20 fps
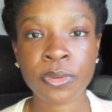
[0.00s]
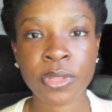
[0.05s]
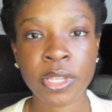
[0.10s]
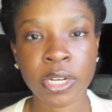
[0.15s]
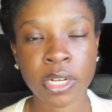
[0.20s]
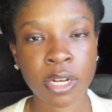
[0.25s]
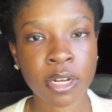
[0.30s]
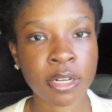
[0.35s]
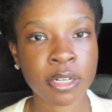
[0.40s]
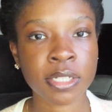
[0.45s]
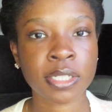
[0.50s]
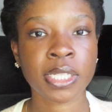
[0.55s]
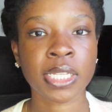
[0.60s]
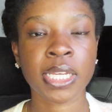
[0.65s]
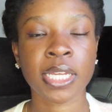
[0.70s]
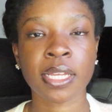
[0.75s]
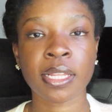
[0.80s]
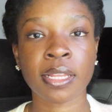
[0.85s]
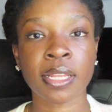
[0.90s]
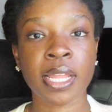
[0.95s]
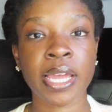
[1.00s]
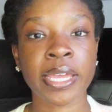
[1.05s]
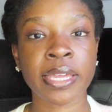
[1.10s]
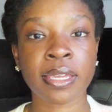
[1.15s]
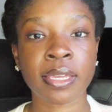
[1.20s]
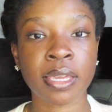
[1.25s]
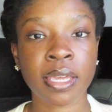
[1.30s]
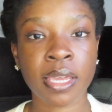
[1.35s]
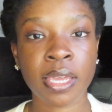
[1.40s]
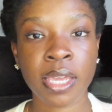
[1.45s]
they're currently
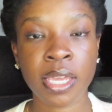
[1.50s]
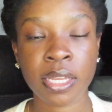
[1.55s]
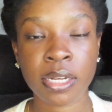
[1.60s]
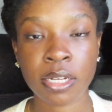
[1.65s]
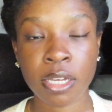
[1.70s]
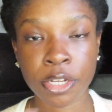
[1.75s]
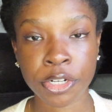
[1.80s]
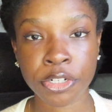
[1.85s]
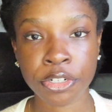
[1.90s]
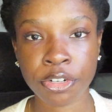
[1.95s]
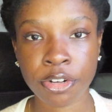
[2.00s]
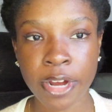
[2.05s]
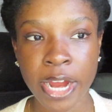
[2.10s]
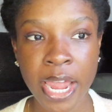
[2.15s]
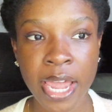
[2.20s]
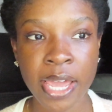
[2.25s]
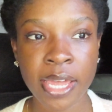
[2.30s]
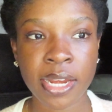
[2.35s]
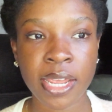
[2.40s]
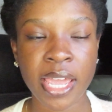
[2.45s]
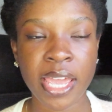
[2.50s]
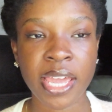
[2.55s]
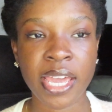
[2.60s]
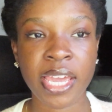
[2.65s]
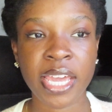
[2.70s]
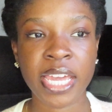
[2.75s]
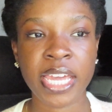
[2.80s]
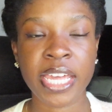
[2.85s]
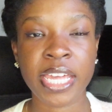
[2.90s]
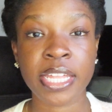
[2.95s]
like in undergrad
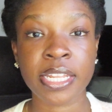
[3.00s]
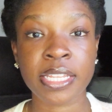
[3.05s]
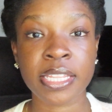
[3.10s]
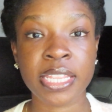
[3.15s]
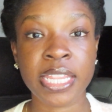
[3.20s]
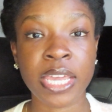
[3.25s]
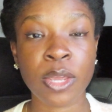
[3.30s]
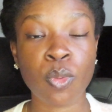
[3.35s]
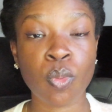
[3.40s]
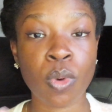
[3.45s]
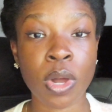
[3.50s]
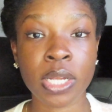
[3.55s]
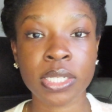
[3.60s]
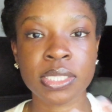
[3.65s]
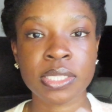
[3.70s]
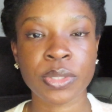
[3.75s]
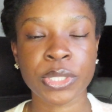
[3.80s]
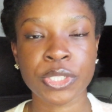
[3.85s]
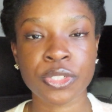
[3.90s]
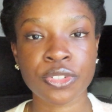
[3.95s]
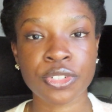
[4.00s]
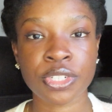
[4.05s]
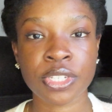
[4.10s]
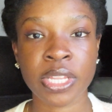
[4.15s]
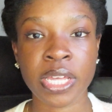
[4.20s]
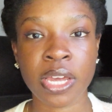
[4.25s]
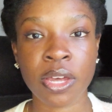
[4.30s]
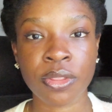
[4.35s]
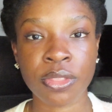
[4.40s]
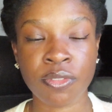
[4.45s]
and they want to enter into
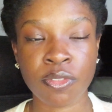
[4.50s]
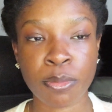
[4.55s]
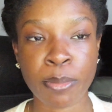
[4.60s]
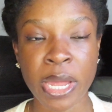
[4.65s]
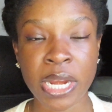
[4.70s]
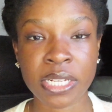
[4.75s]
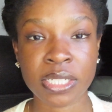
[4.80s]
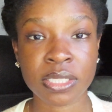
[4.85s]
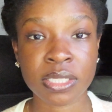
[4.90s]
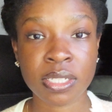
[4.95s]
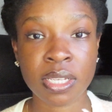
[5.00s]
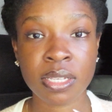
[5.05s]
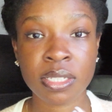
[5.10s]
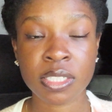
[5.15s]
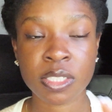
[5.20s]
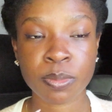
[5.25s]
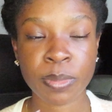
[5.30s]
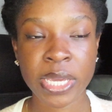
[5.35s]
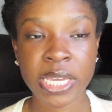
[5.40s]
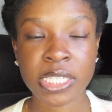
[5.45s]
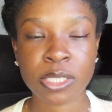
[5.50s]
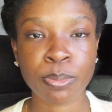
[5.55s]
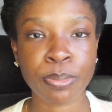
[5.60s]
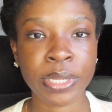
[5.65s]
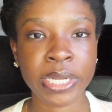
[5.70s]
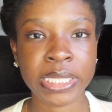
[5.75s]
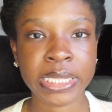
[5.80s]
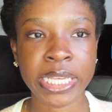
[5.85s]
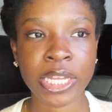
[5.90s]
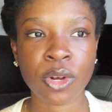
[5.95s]
the health informatics space,
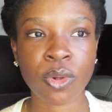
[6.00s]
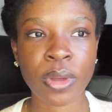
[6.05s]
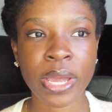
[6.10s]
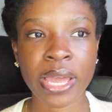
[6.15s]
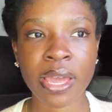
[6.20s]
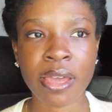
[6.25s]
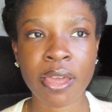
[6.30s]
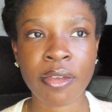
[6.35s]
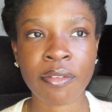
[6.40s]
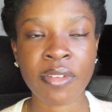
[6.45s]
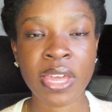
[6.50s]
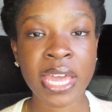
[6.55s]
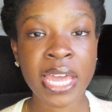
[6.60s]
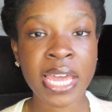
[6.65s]
but they don't have